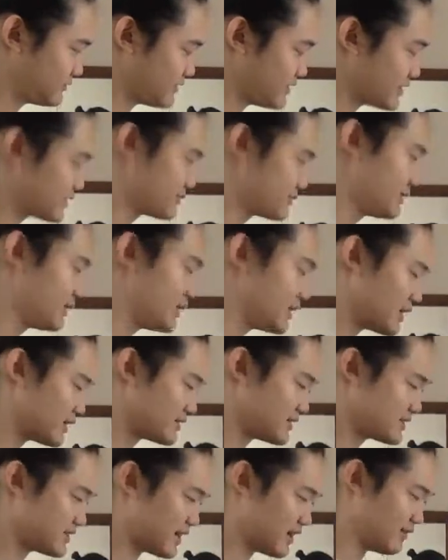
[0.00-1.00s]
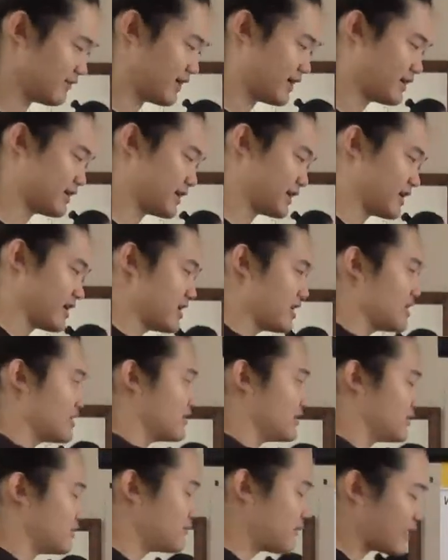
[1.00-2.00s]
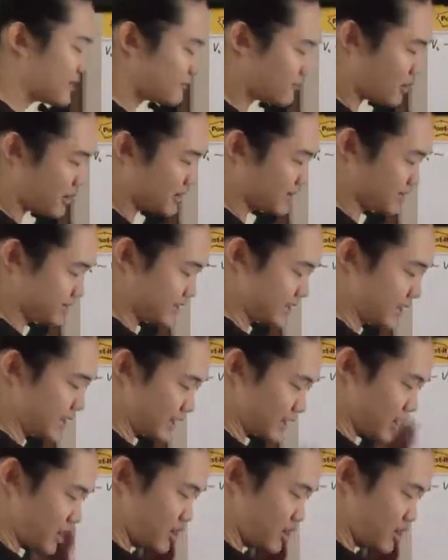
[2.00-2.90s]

It's really hard to tell, right? Like you might want to say like,